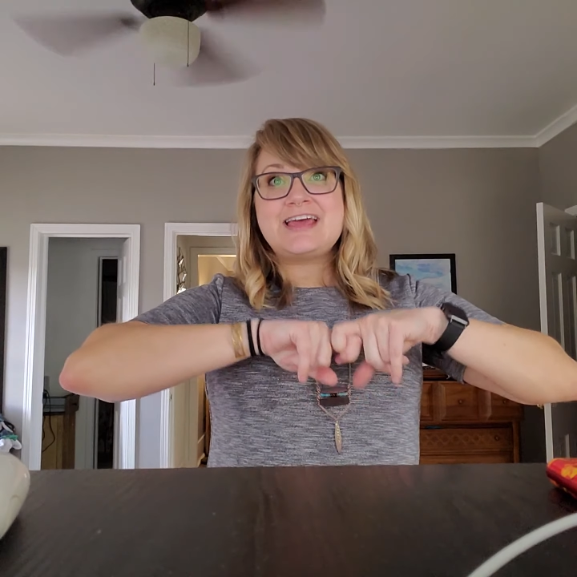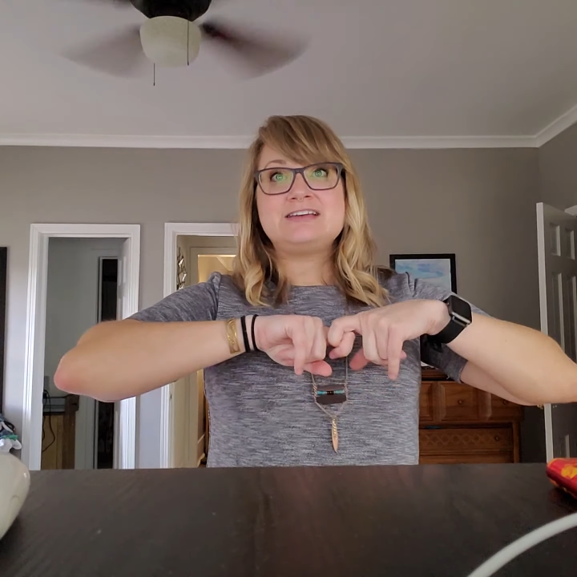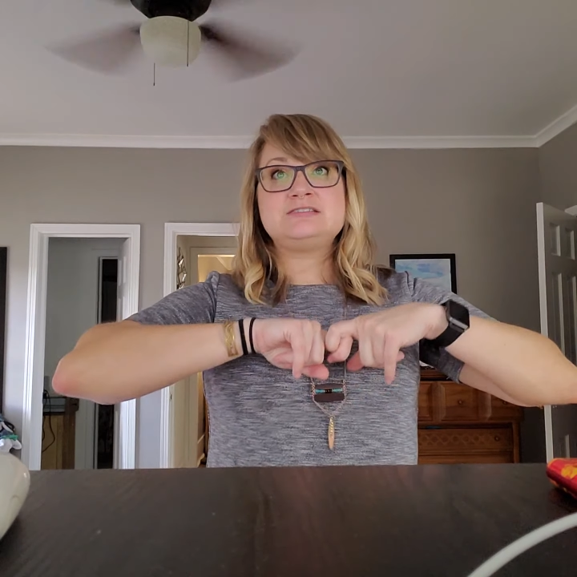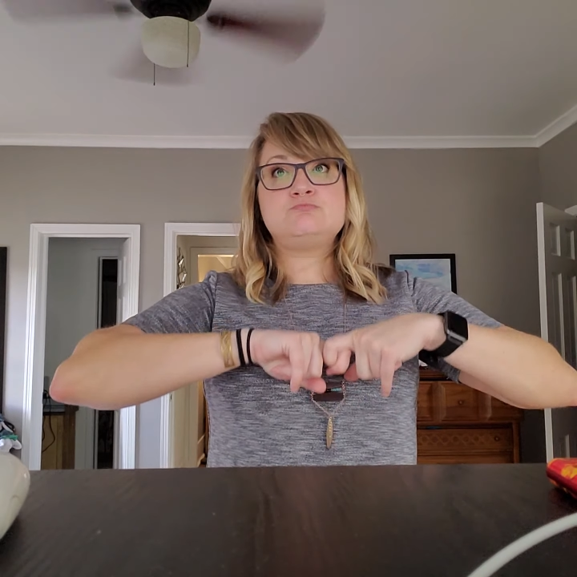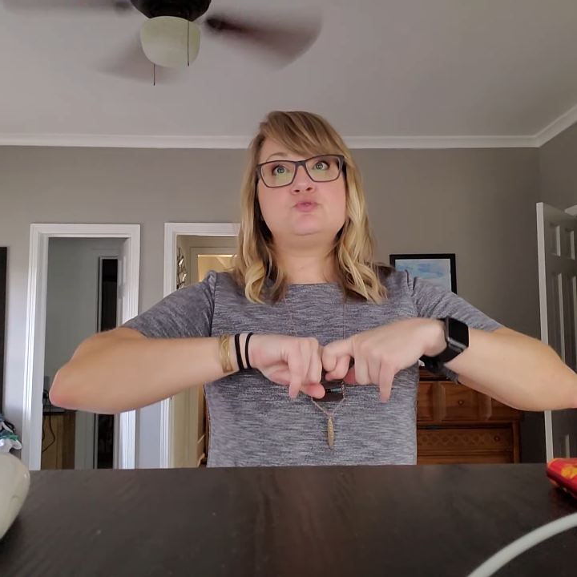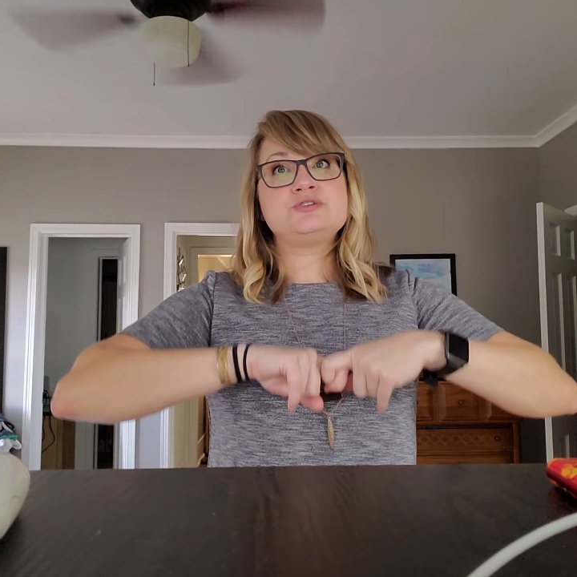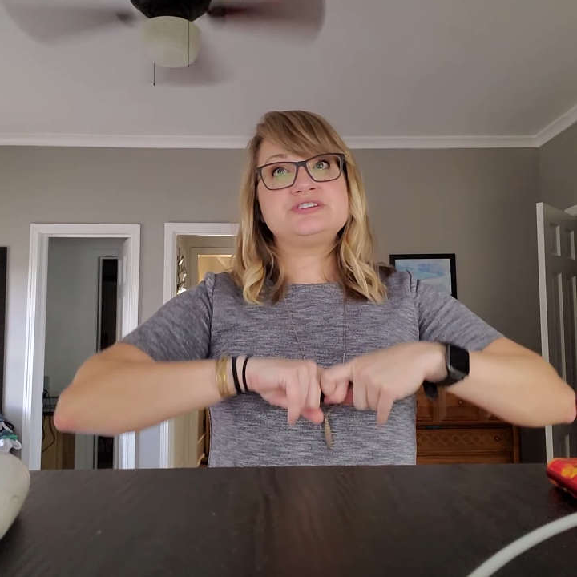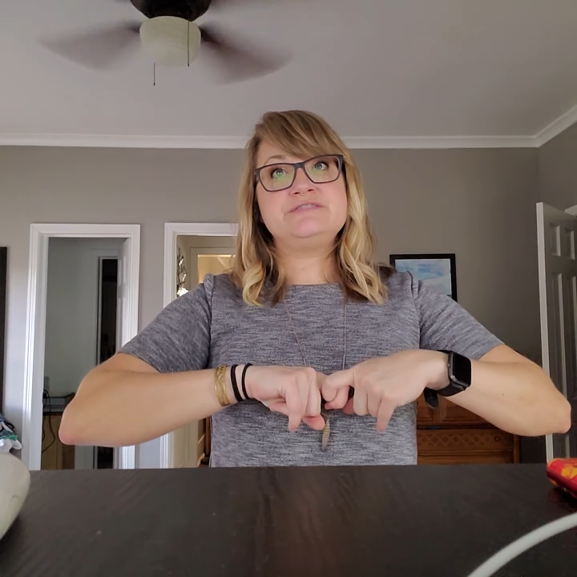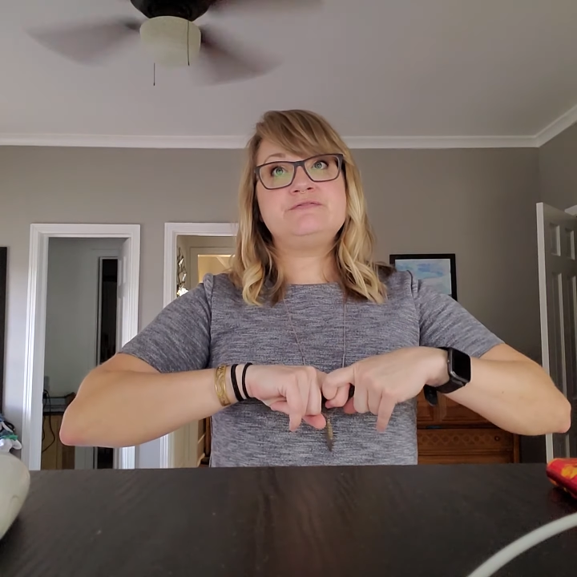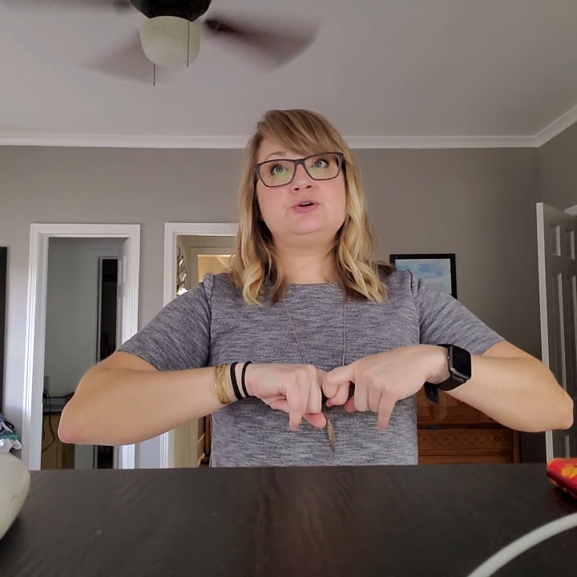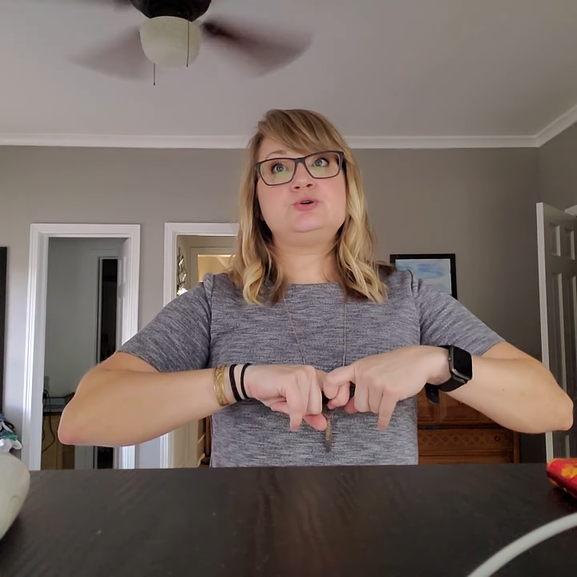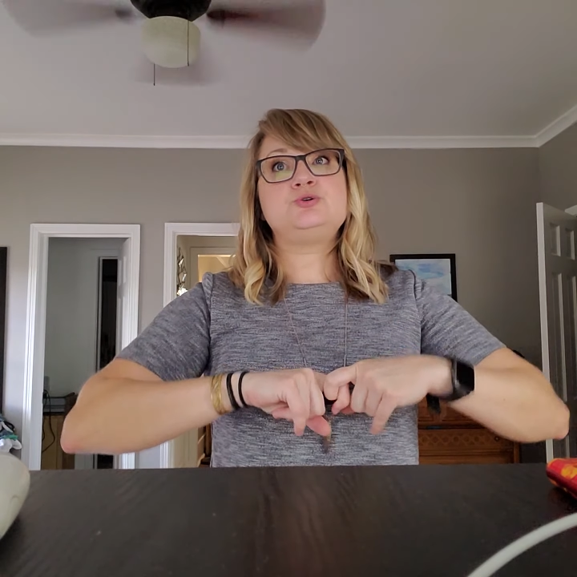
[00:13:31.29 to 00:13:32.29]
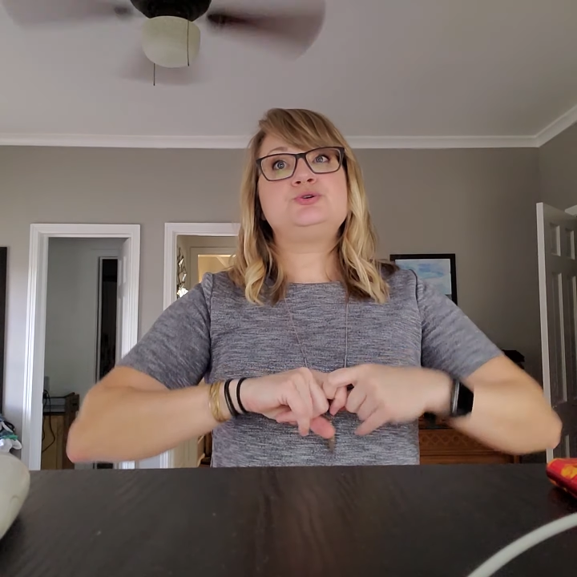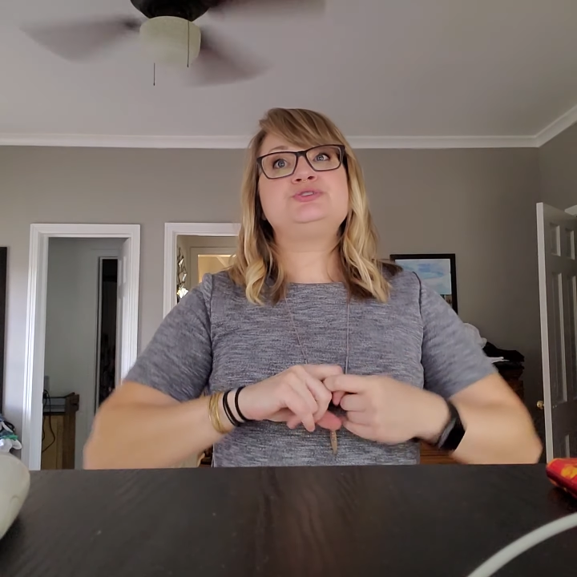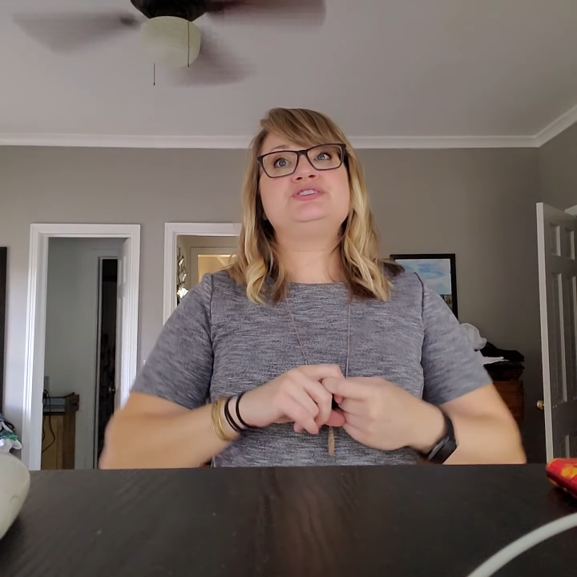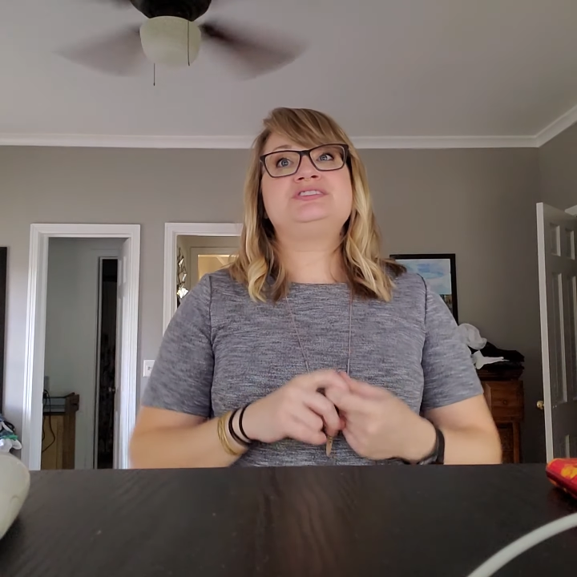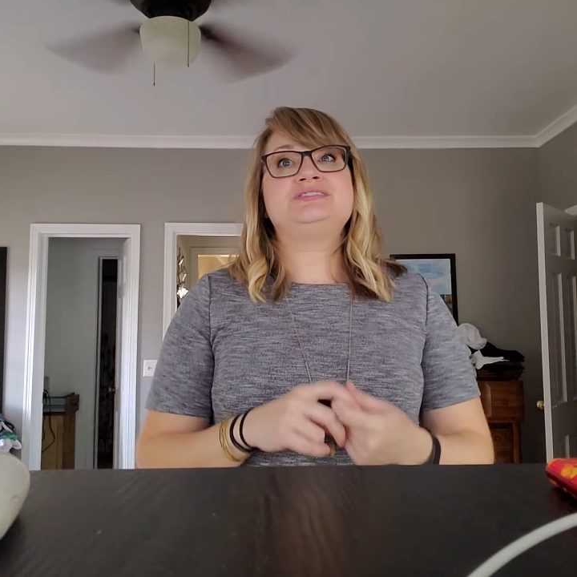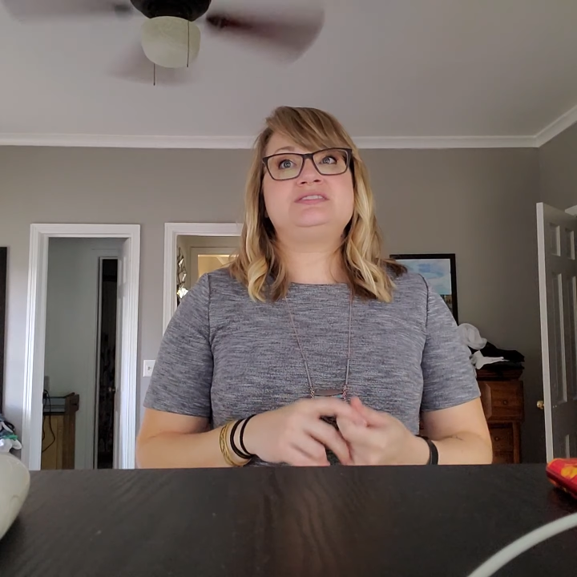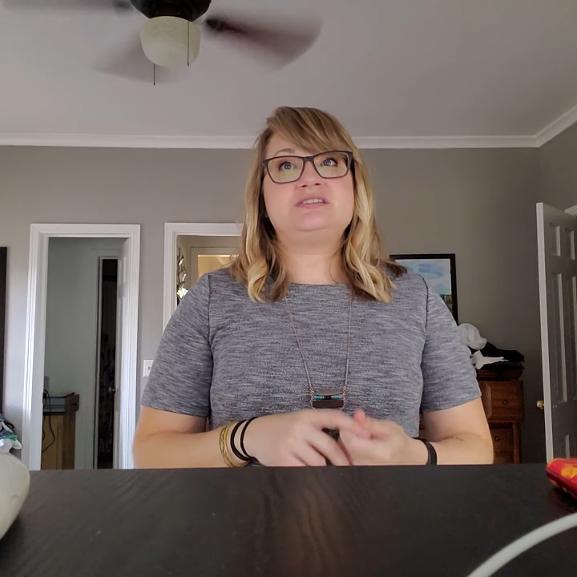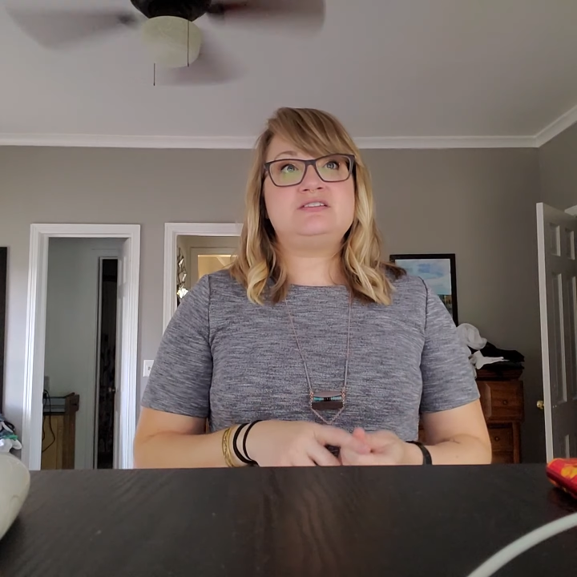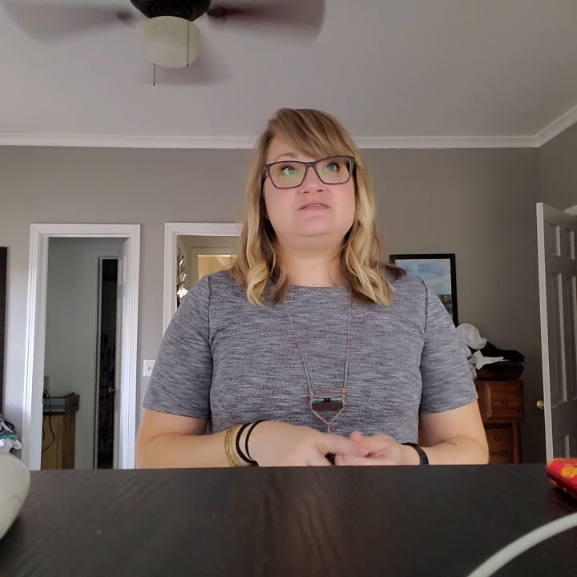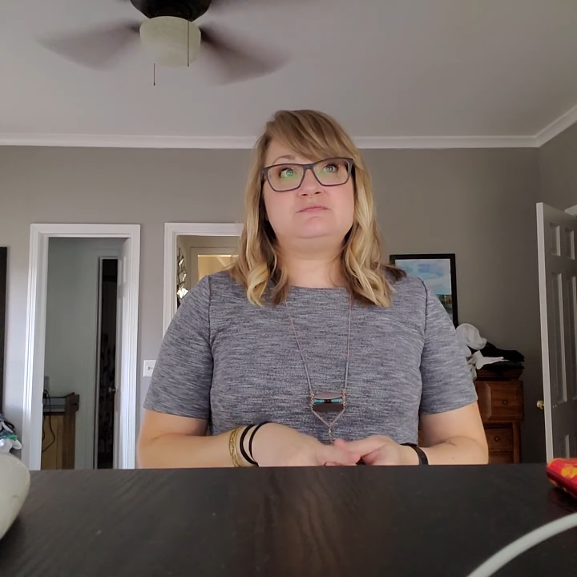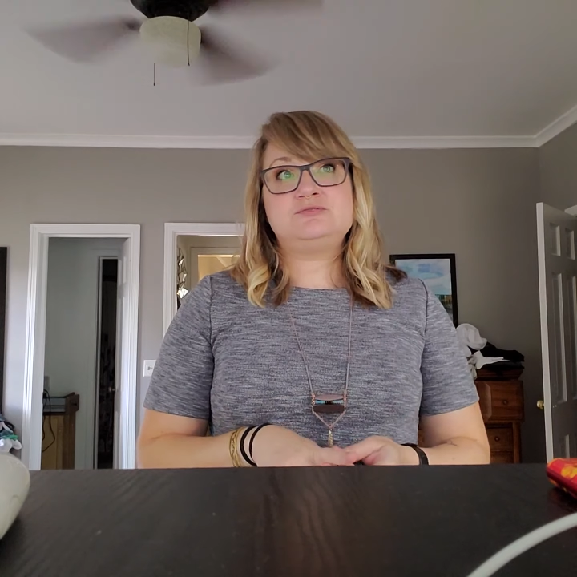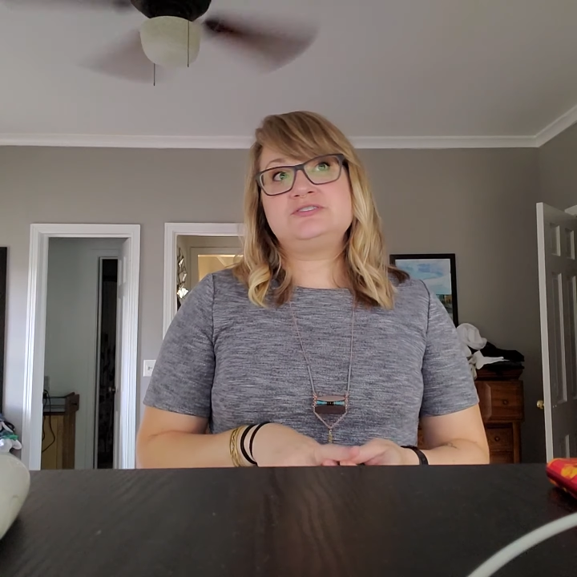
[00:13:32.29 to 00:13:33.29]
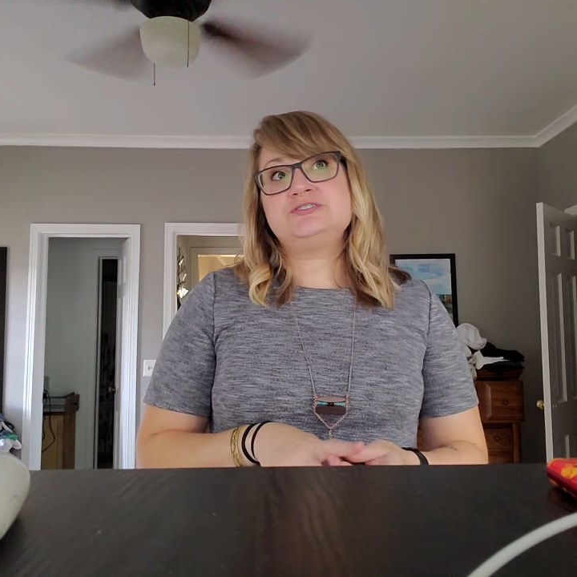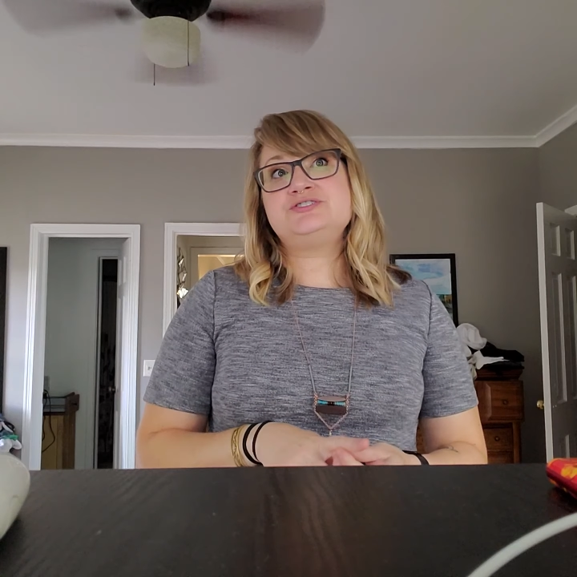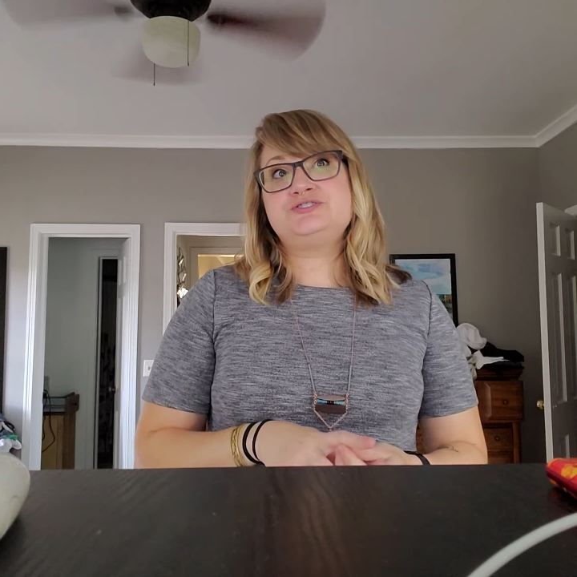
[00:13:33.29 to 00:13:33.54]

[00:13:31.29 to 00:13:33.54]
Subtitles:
as more difficult than sophomores,